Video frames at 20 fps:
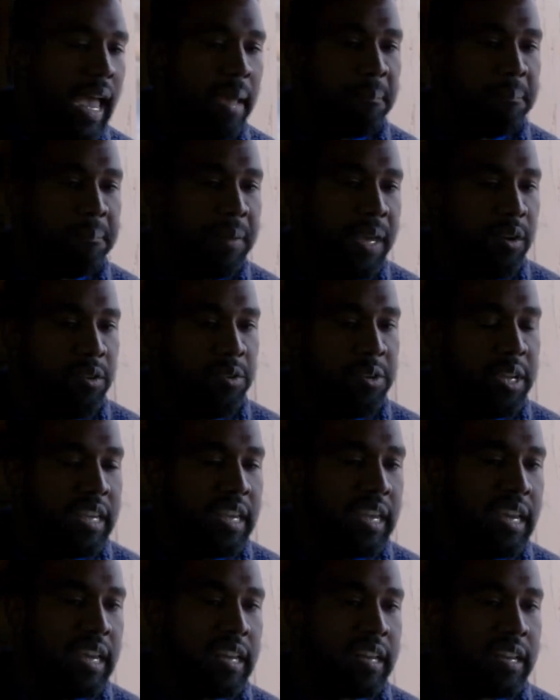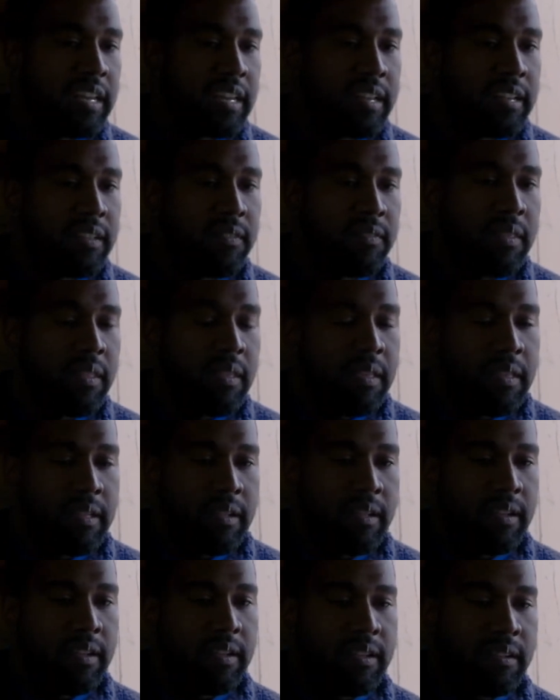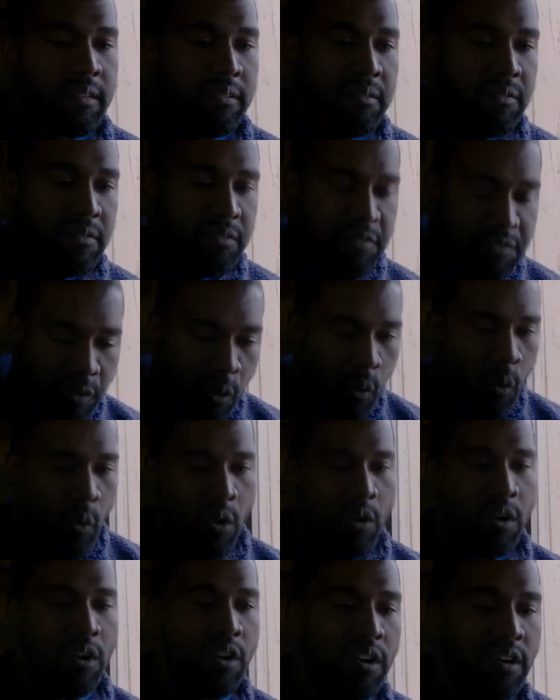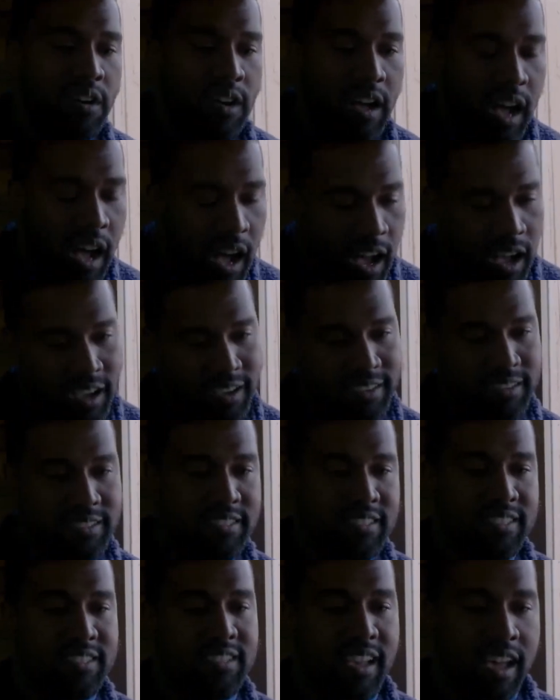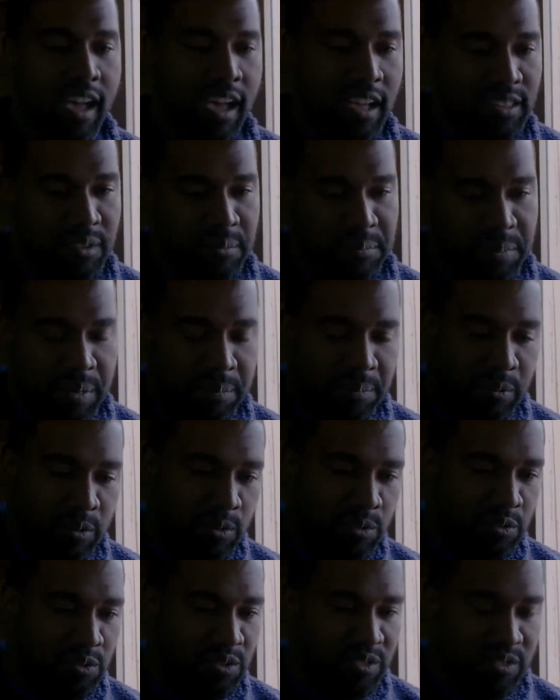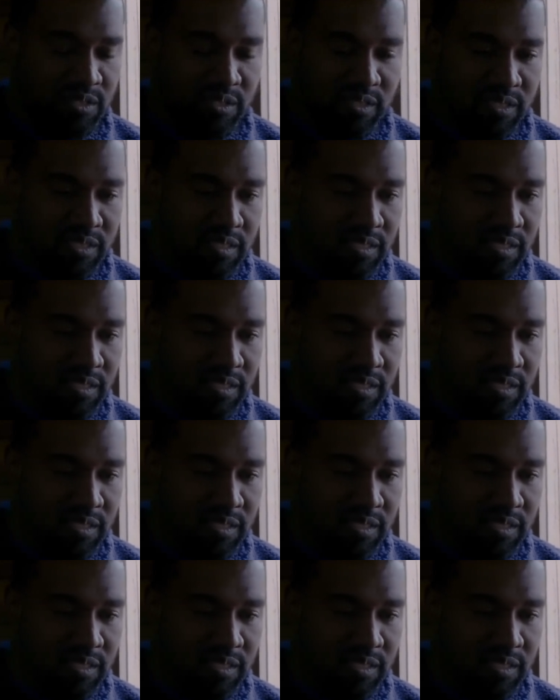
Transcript: and building it for us, other people's